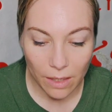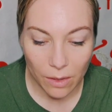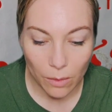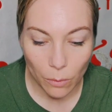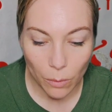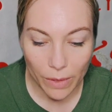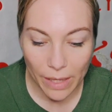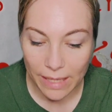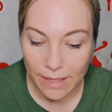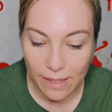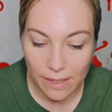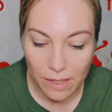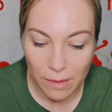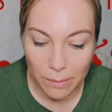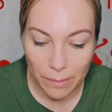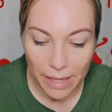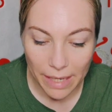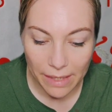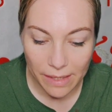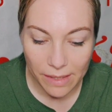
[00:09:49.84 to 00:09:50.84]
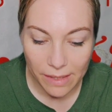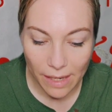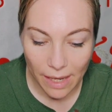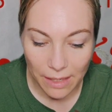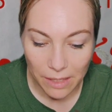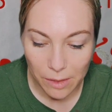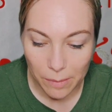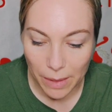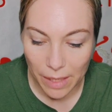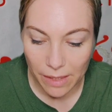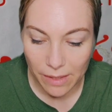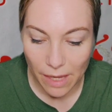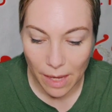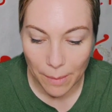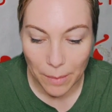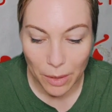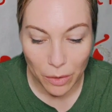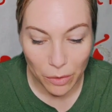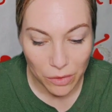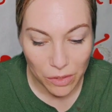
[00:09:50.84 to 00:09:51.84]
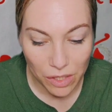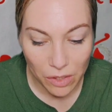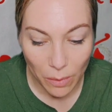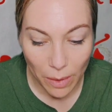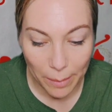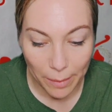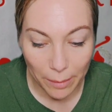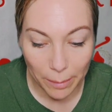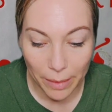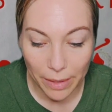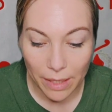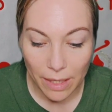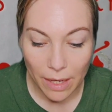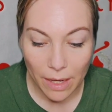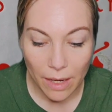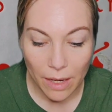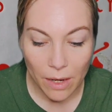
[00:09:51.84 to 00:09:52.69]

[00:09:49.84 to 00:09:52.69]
Well, that doesn't make sense because I'm a good swimmer, but